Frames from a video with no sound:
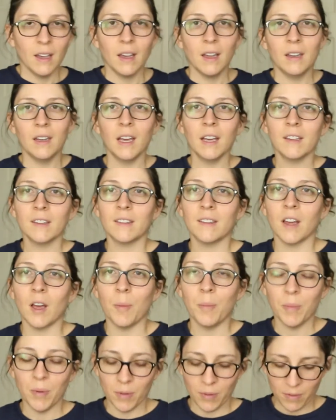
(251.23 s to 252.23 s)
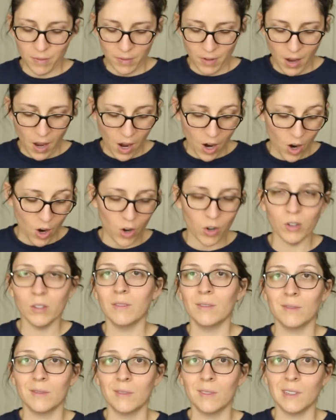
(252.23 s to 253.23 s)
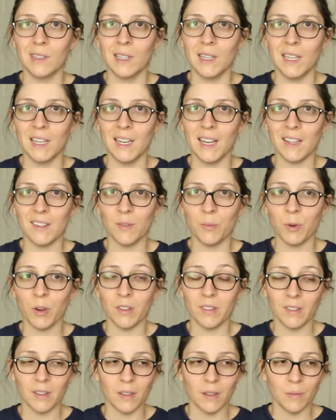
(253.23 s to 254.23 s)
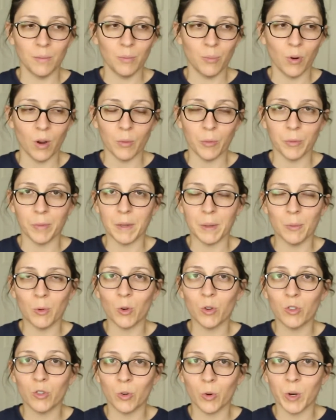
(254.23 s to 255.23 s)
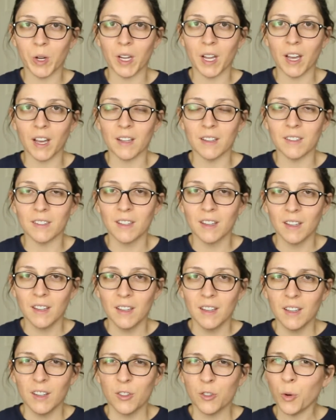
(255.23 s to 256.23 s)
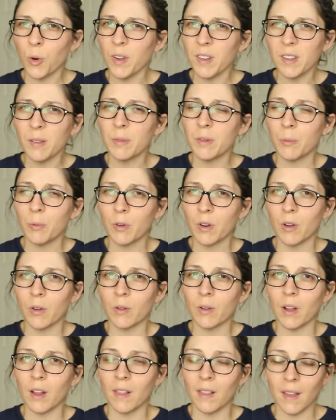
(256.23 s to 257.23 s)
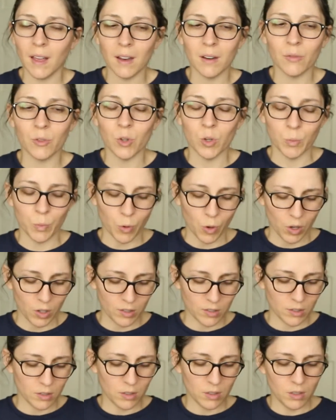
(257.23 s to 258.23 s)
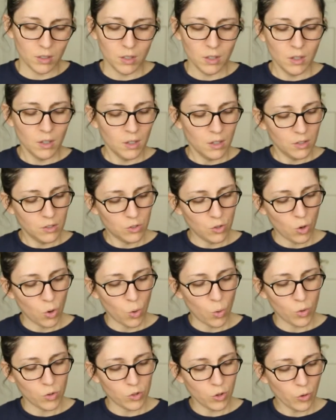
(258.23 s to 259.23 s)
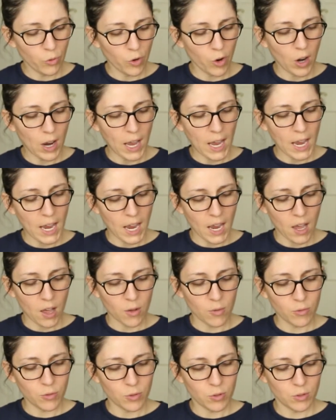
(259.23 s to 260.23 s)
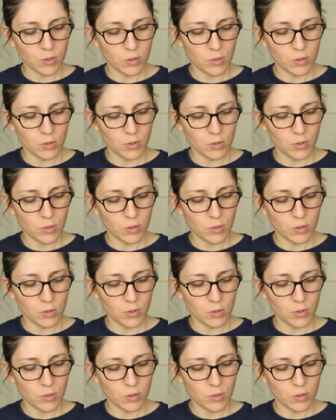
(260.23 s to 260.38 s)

Next up are, not surprisingly probably, more story guides. Story seems to put out a lot of good books. So far I have